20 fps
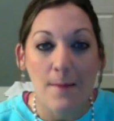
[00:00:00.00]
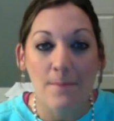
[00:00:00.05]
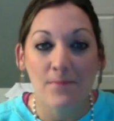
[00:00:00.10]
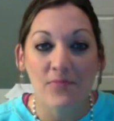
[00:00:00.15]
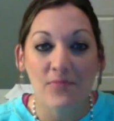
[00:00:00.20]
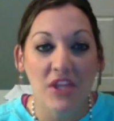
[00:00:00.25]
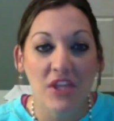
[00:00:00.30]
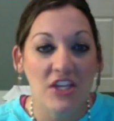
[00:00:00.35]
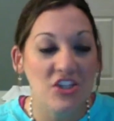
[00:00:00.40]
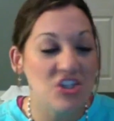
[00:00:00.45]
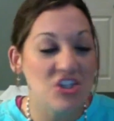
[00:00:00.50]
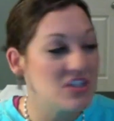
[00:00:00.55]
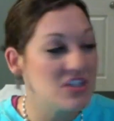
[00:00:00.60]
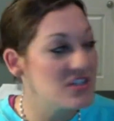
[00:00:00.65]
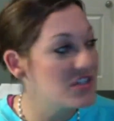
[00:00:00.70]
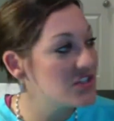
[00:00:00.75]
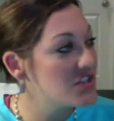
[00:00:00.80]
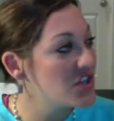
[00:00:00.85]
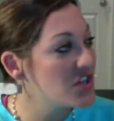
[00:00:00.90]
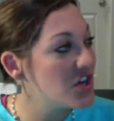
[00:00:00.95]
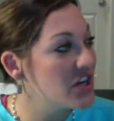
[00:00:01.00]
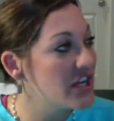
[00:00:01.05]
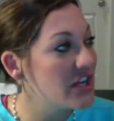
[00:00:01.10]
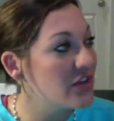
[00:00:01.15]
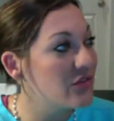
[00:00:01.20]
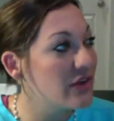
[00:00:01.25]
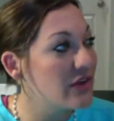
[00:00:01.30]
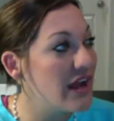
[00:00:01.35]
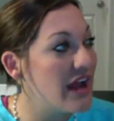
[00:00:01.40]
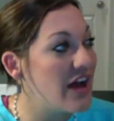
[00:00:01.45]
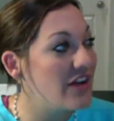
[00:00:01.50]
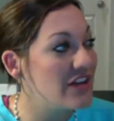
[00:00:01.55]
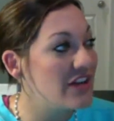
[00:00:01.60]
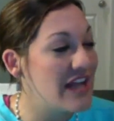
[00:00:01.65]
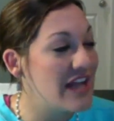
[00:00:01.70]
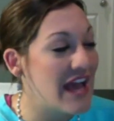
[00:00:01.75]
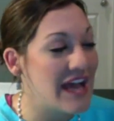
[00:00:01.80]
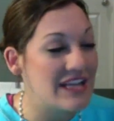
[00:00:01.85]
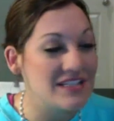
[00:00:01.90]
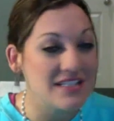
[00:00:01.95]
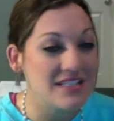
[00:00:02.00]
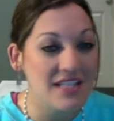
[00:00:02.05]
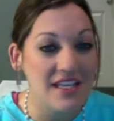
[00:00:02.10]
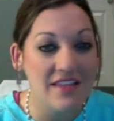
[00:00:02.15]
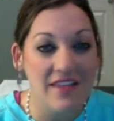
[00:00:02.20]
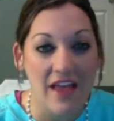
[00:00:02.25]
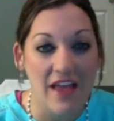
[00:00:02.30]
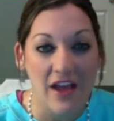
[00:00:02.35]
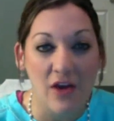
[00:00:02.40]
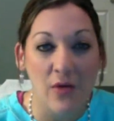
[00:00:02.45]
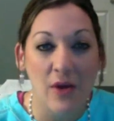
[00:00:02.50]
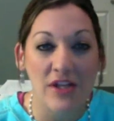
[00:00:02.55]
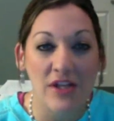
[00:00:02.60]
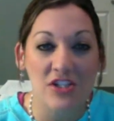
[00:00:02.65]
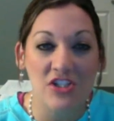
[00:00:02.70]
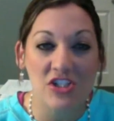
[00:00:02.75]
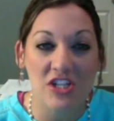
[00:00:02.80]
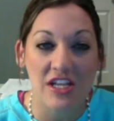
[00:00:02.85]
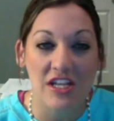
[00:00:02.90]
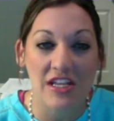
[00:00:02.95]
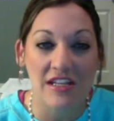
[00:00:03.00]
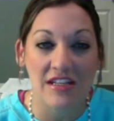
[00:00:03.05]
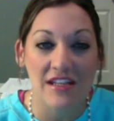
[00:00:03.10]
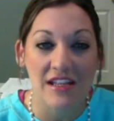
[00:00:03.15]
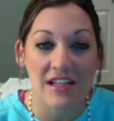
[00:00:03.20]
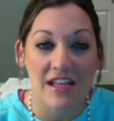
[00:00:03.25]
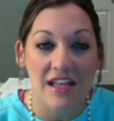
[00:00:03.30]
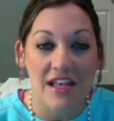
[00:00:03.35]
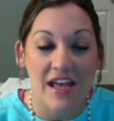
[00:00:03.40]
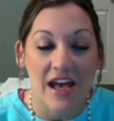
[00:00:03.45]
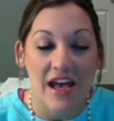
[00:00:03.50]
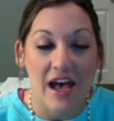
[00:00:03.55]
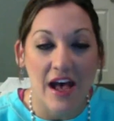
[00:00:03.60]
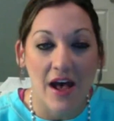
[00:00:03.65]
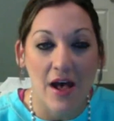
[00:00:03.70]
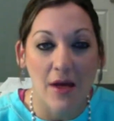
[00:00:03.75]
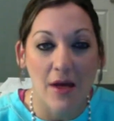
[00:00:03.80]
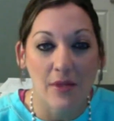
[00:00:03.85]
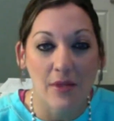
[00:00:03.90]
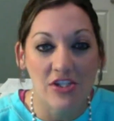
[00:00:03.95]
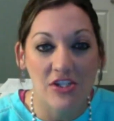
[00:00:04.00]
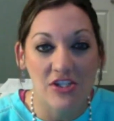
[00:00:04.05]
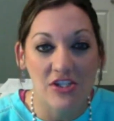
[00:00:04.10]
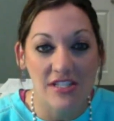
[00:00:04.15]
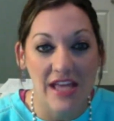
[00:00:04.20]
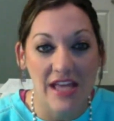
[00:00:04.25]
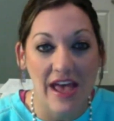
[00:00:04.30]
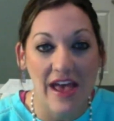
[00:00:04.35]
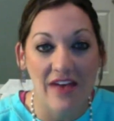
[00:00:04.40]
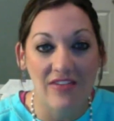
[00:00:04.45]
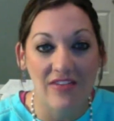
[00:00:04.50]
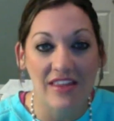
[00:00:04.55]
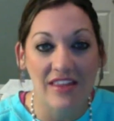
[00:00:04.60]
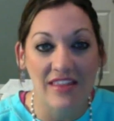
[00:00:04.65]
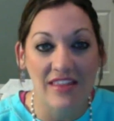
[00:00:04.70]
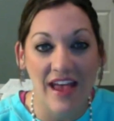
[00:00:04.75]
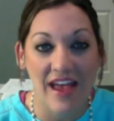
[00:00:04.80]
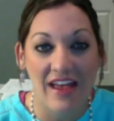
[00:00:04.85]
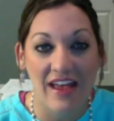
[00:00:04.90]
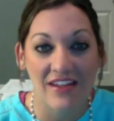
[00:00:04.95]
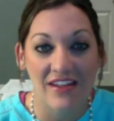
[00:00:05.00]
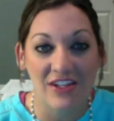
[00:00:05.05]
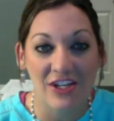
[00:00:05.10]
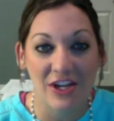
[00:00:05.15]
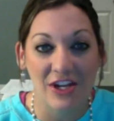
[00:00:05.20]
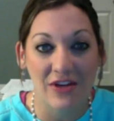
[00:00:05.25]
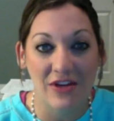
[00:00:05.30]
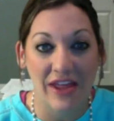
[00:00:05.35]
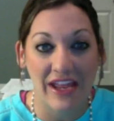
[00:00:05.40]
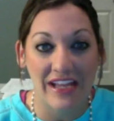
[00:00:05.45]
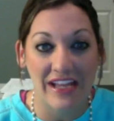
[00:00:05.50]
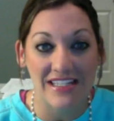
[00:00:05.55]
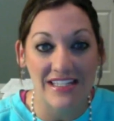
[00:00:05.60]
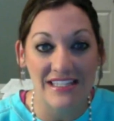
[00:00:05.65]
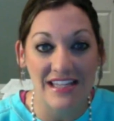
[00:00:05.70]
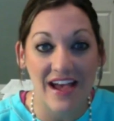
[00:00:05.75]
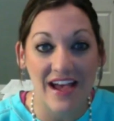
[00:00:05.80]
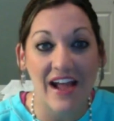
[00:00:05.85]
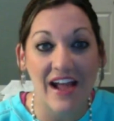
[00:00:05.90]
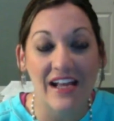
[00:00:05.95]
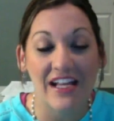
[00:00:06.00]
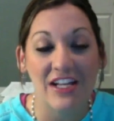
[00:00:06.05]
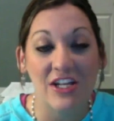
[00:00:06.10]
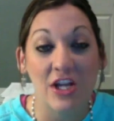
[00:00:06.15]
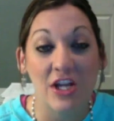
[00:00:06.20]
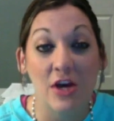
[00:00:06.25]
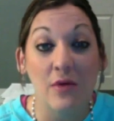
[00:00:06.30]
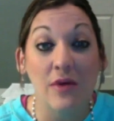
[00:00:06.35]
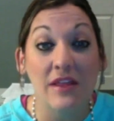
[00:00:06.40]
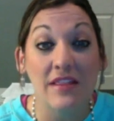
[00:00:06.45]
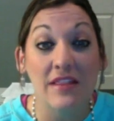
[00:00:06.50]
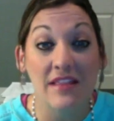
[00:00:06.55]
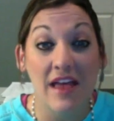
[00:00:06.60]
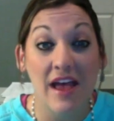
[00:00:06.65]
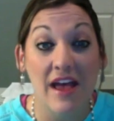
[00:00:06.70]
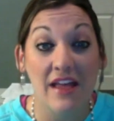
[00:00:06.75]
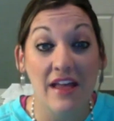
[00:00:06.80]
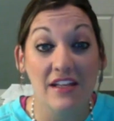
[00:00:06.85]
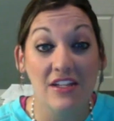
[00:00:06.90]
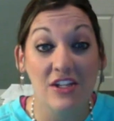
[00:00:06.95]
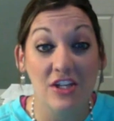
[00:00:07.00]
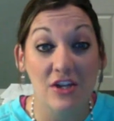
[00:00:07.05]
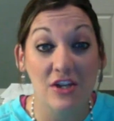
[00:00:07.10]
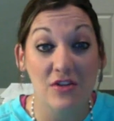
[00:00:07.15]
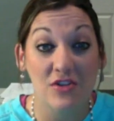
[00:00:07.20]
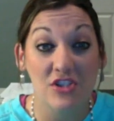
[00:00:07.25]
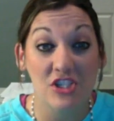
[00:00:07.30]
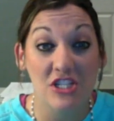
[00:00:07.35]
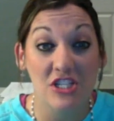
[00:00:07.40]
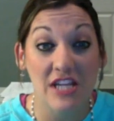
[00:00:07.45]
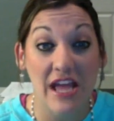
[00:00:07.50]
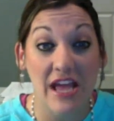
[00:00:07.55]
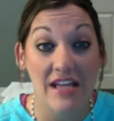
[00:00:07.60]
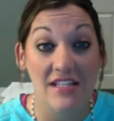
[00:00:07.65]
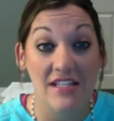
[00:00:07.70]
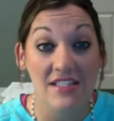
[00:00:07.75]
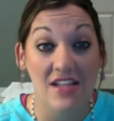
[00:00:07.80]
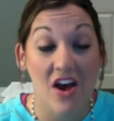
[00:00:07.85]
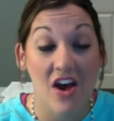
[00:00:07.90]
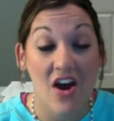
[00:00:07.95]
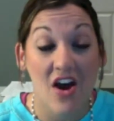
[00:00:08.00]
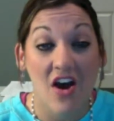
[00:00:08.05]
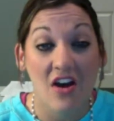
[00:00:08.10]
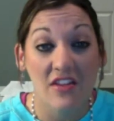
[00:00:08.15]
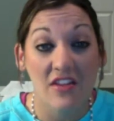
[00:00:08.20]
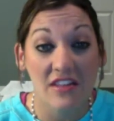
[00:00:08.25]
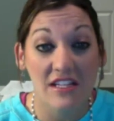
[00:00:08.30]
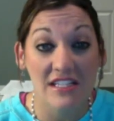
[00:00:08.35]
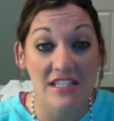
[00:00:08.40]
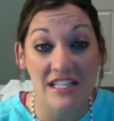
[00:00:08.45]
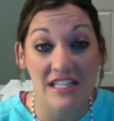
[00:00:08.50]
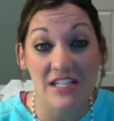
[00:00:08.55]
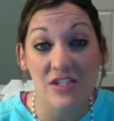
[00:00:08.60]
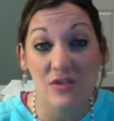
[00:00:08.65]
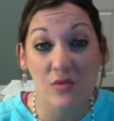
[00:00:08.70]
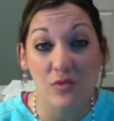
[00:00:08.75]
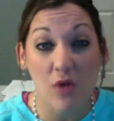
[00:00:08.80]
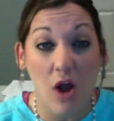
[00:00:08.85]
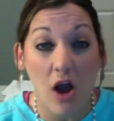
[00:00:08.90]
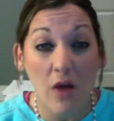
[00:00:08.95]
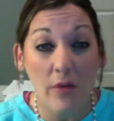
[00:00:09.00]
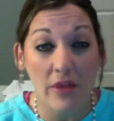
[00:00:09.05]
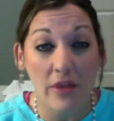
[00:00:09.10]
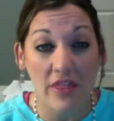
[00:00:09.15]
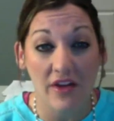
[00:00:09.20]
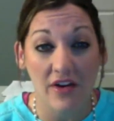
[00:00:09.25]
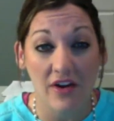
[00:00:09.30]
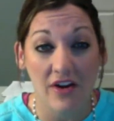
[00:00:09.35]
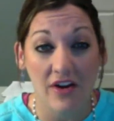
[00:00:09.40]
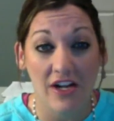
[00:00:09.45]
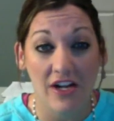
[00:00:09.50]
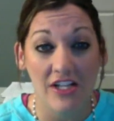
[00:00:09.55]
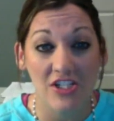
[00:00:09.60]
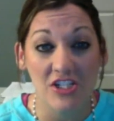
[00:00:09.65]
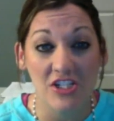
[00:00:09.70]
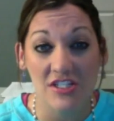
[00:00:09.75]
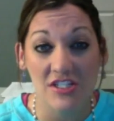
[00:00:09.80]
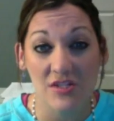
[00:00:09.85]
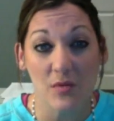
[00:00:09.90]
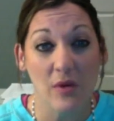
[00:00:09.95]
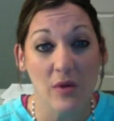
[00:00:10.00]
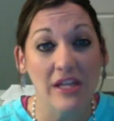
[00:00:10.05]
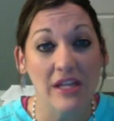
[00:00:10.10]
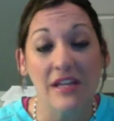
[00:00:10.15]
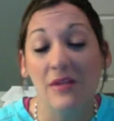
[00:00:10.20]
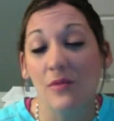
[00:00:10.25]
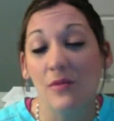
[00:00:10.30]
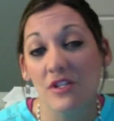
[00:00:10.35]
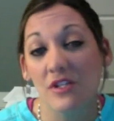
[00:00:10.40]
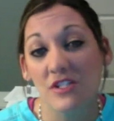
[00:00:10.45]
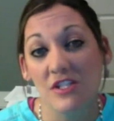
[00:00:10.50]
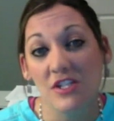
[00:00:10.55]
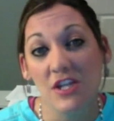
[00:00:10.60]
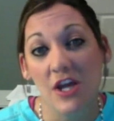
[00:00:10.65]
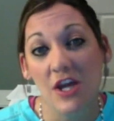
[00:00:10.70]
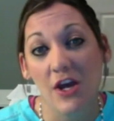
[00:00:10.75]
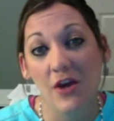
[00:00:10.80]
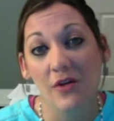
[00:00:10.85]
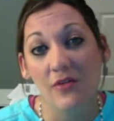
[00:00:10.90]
Jesus turning around and asking that question, and just having that, anxiety, knowing that, she has these things wrong with her and she doesn't want anyone to know.